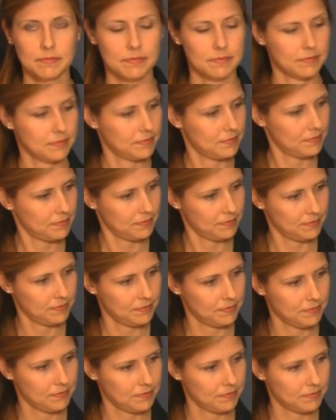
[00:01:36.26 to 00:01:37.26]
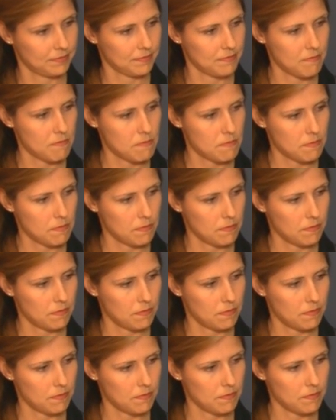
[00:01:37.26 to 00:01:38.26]

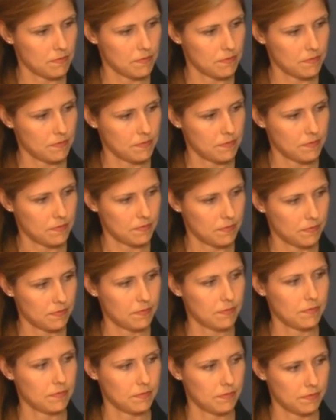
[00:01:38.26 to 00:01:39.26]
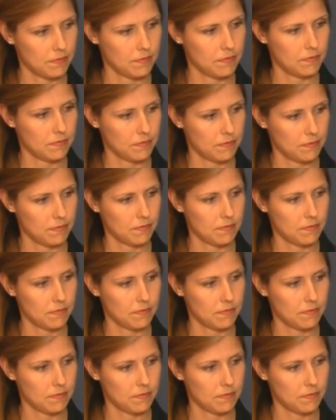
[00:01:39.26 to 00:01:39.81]
The person shown says nothing.